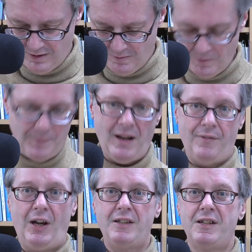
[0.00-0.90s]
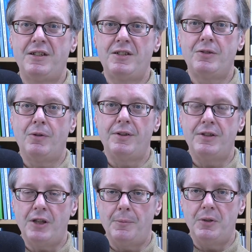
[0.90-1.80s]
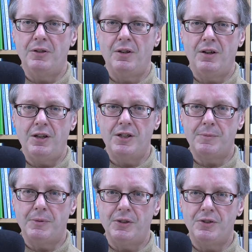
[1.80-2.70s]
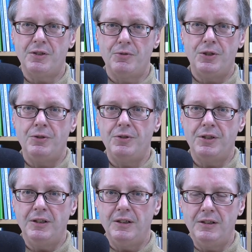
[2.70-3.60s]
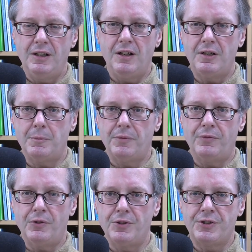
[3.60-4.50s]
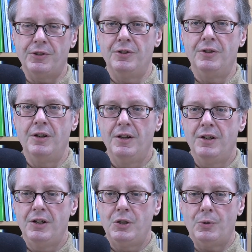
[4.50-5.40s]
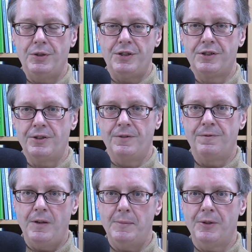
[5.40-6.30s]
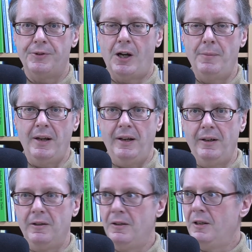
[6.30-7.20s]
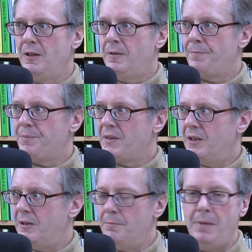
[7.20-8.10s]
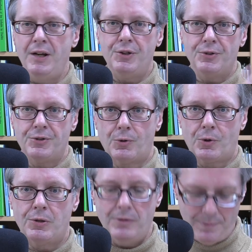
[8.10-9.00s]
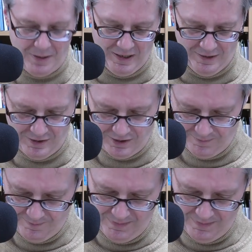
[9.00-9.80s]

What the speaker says: women have access to all these opportunities, but they're still tending to prefer certain choices, certain female-dominated majors or career paths.